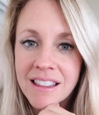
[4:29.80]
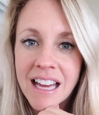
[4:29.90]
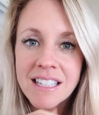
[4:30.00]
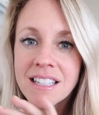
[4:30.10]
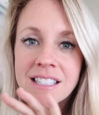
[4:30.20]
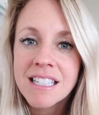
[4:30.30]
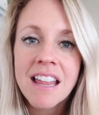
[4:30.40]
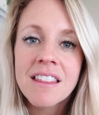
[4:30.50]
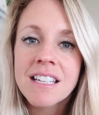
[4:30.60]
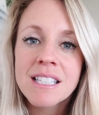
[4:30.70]

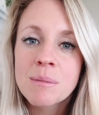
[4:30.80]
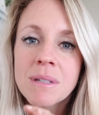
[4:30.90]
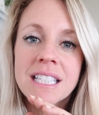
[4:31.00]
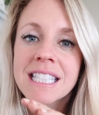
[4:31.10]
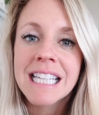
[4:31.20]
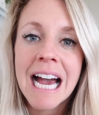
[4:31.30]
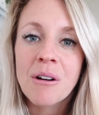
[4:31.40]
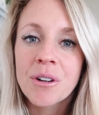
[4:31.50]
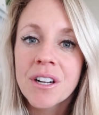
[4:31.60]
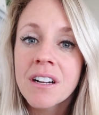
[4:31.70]
Nothing speaks
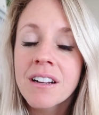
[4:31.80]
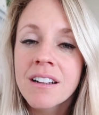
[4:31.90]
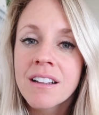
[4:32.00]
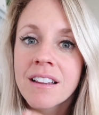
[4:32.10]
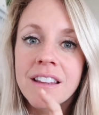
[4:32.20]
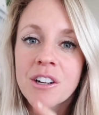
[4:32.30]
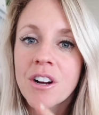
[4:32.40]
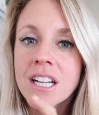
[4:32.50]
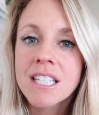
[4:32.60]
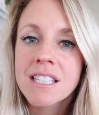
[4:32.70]
louder than
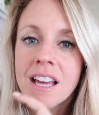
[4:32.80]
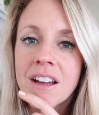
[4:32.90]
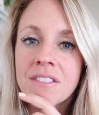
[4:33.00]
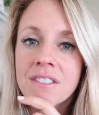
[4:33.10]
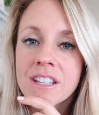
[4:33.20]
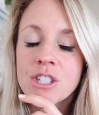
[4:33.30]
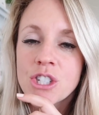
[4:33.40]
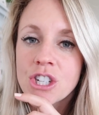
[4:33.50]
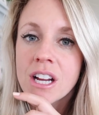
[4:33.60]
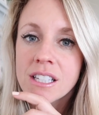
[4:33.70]
Christ's love than
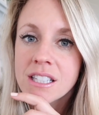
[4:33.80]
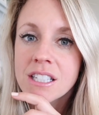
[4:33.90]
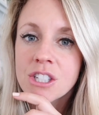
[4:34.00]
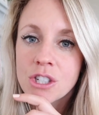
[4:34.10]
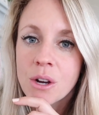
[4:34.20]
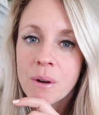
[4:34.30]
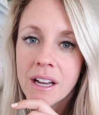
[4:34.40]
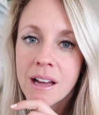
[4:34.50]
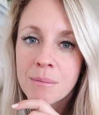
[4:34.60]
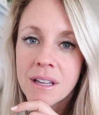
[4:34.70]
just
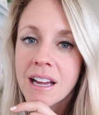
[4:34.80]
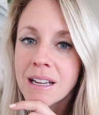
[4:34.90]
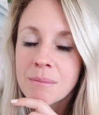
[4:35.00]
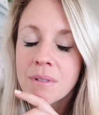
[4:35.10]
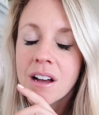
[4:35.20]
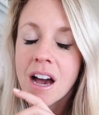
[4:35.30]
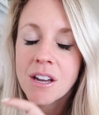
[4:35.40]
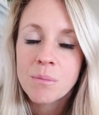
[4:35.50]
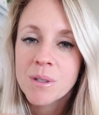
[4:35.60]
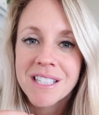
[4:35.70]
showing up. And I am
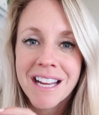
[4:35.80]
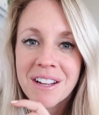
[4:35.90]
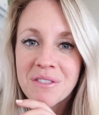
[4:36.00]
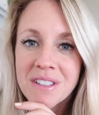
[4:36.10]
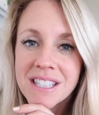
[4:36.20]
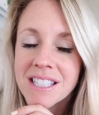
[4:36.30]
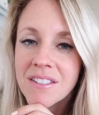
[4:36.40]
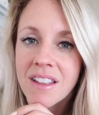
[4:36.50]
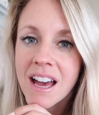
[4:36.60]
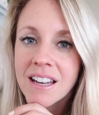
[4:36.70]
100% convinced
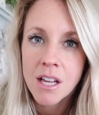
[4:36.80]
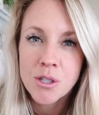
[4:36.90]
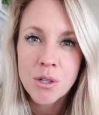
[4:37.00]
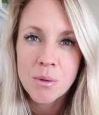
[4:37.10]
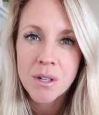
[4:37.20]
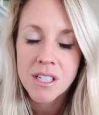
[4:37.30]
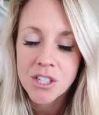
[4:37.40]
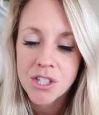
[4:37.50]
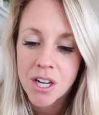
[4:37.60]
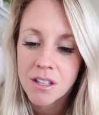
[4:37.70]
of that. So I just wanted to
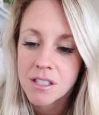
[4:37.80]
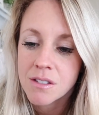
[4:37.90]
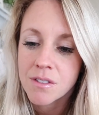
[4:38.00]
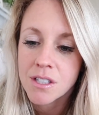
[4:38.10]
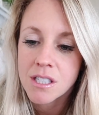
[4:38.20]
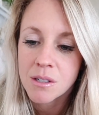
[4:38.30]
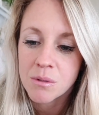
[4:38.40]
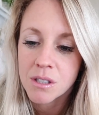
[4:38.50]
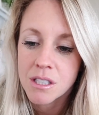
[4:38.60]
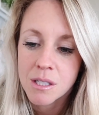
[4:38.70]
share this verse that
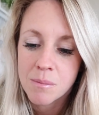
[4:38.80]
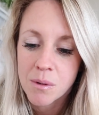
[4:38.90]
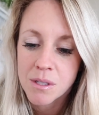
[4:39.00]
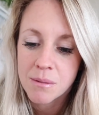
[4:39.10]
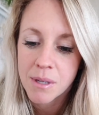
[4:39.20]
really spoke to